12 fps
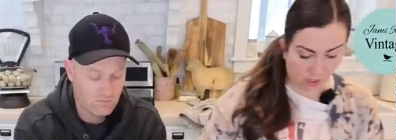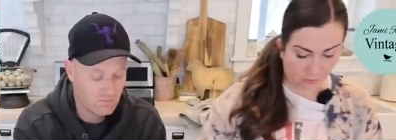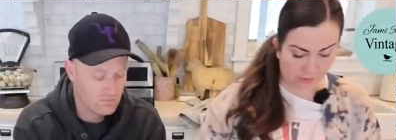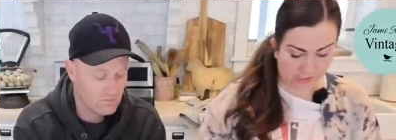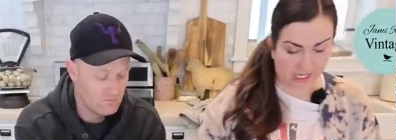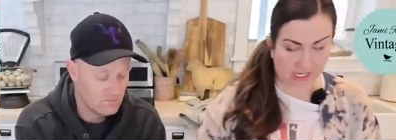
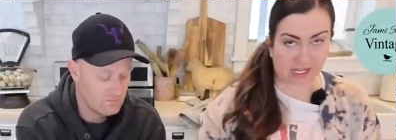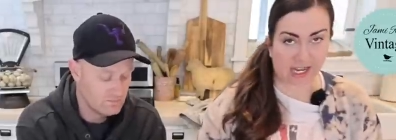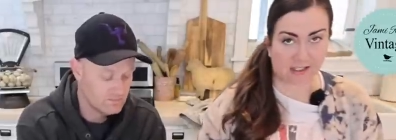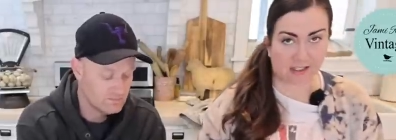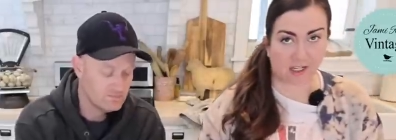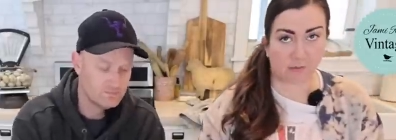Speaker 1: with
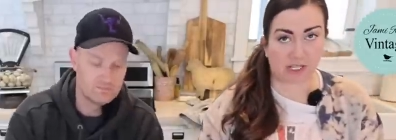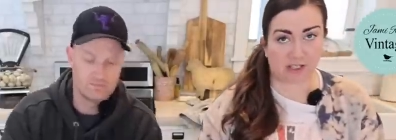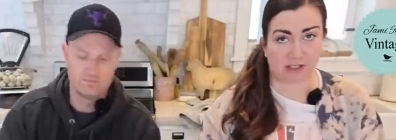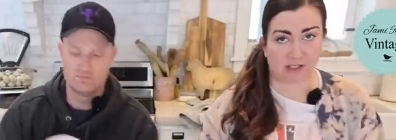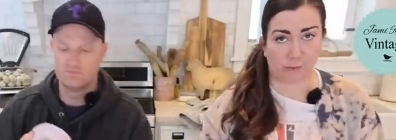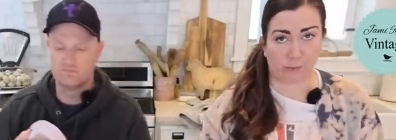secondhand stuff
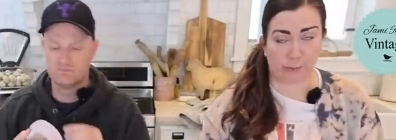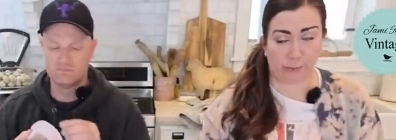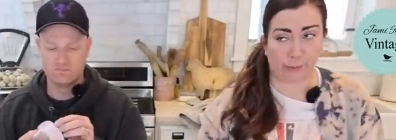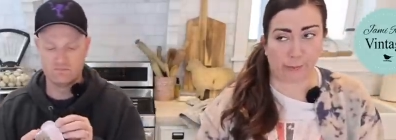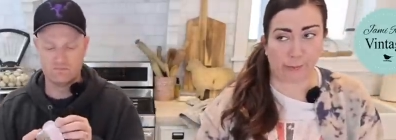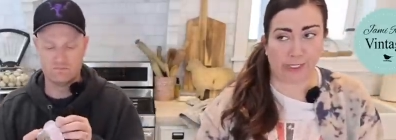because
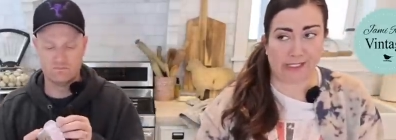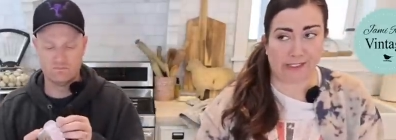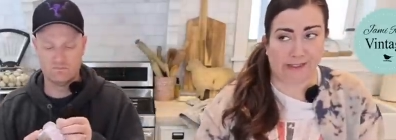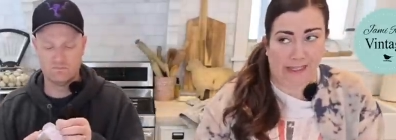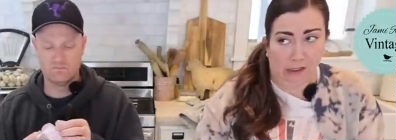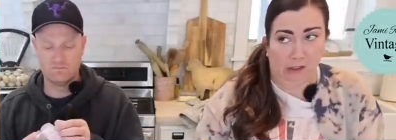we
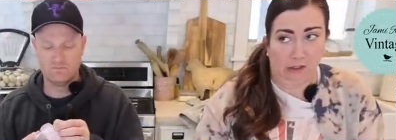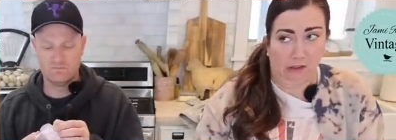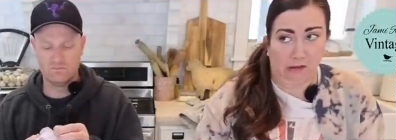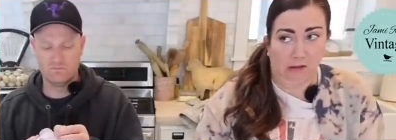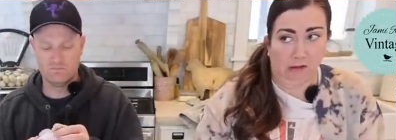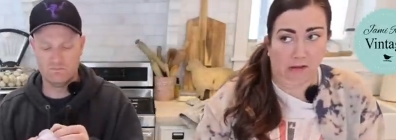
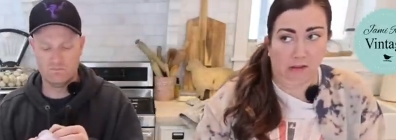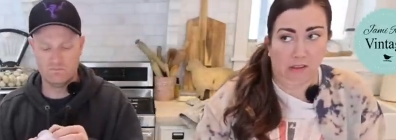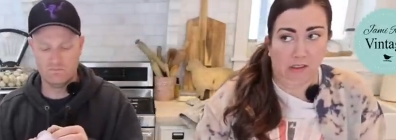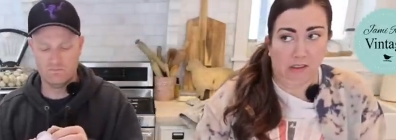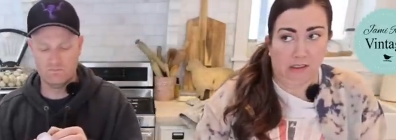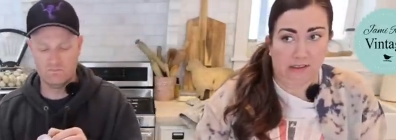sell
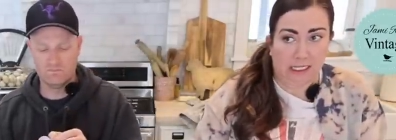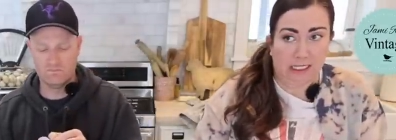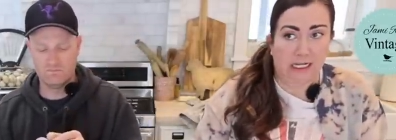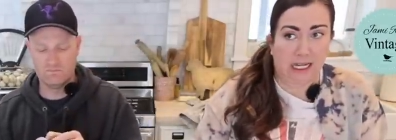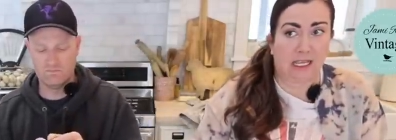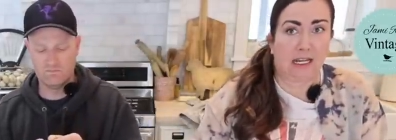
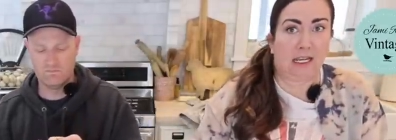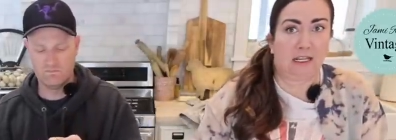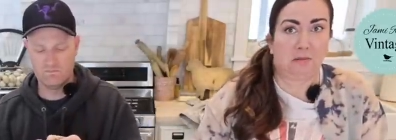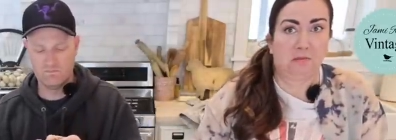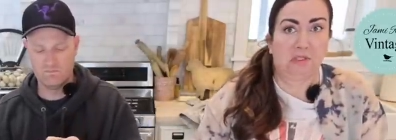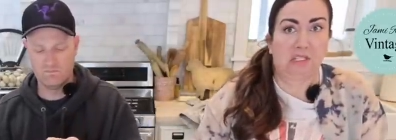secondhand
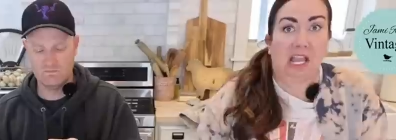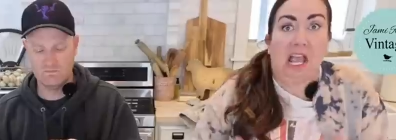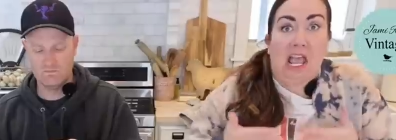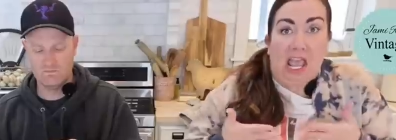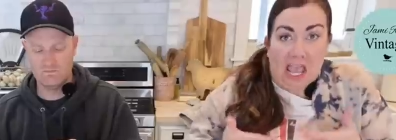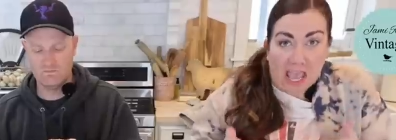items
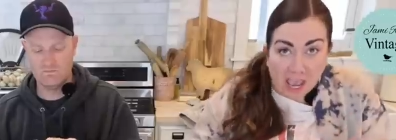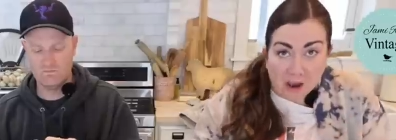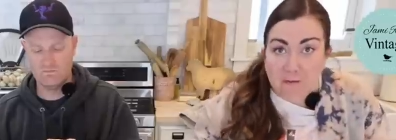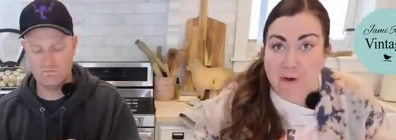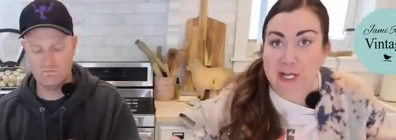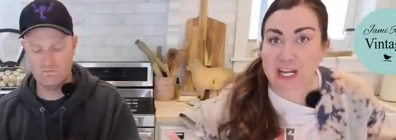
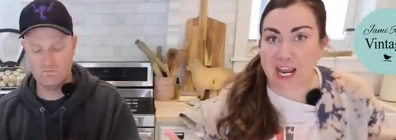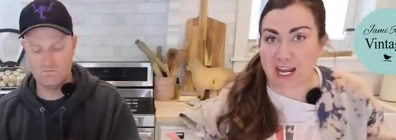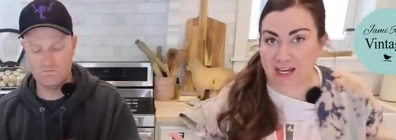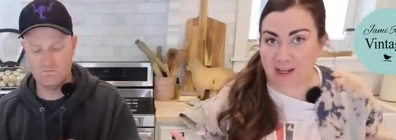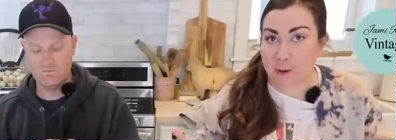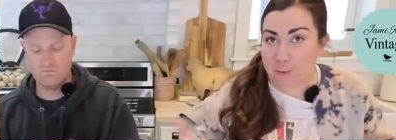every
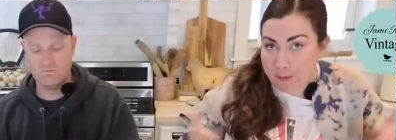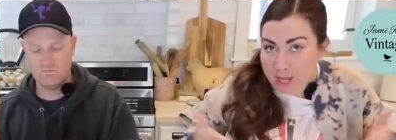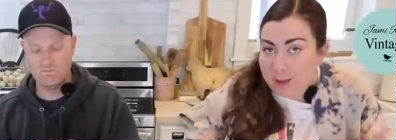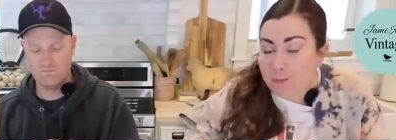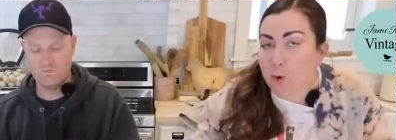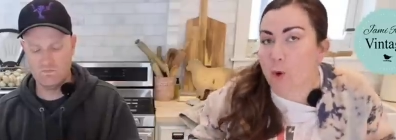day.
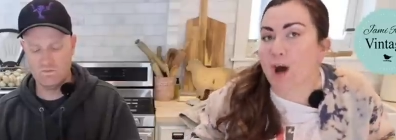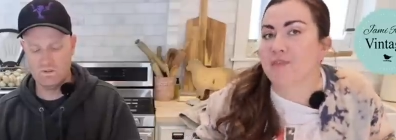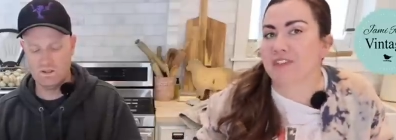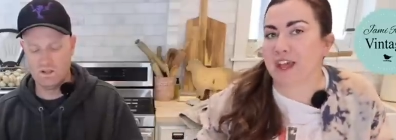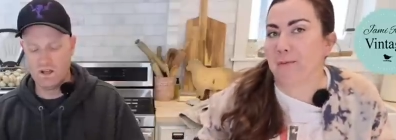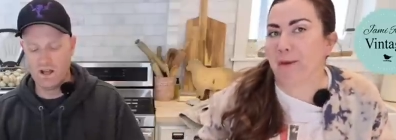People want
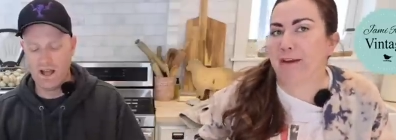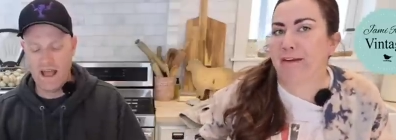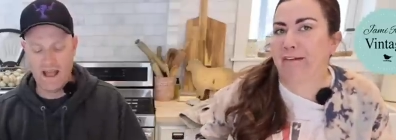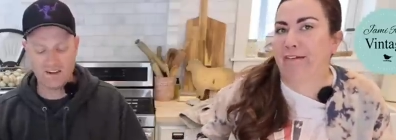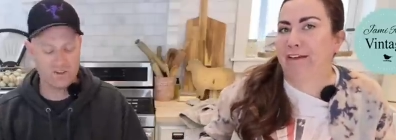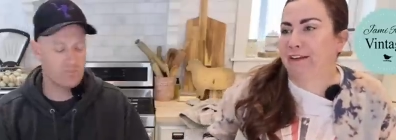them.
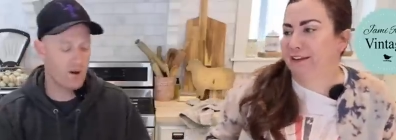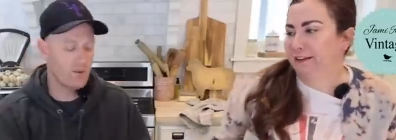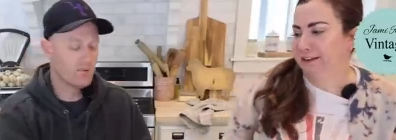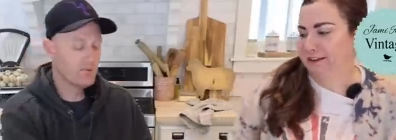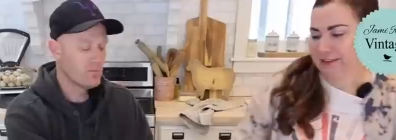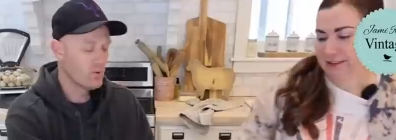
Speaker 2: Actually,
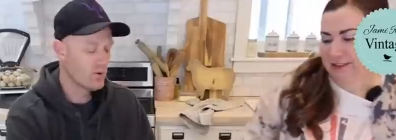probably more